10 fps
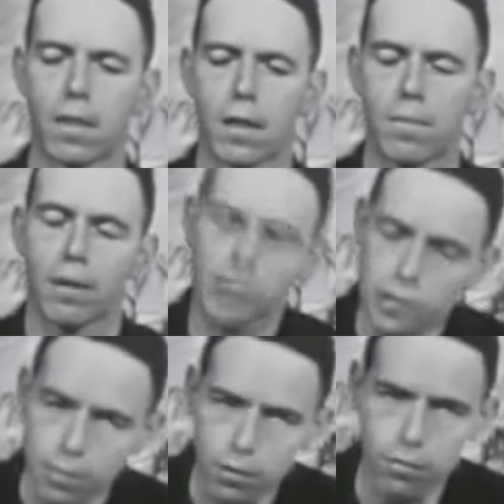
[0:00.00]

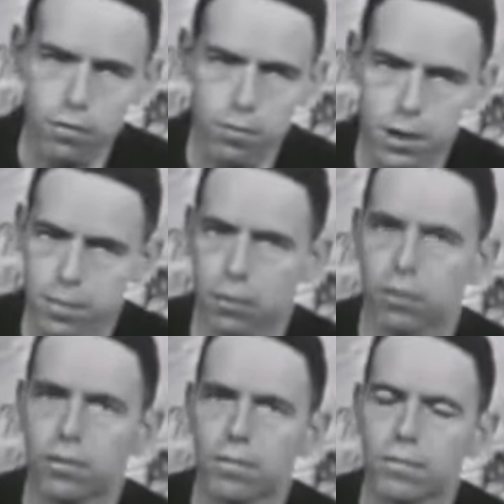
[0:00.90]
possible for people
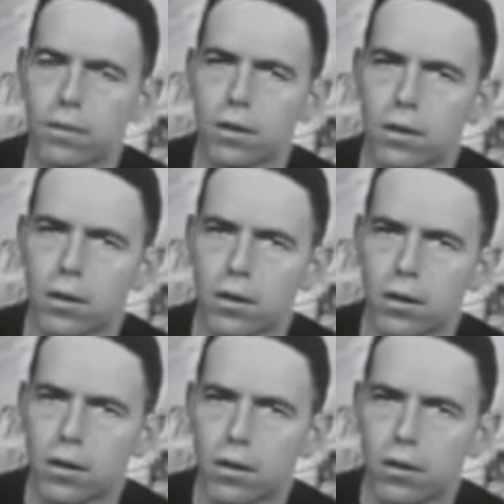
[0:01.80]

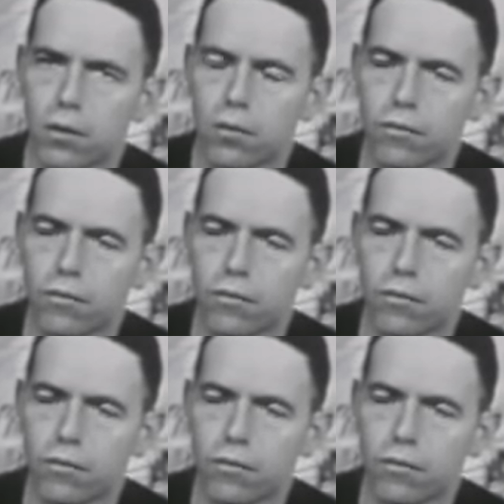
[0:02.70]
who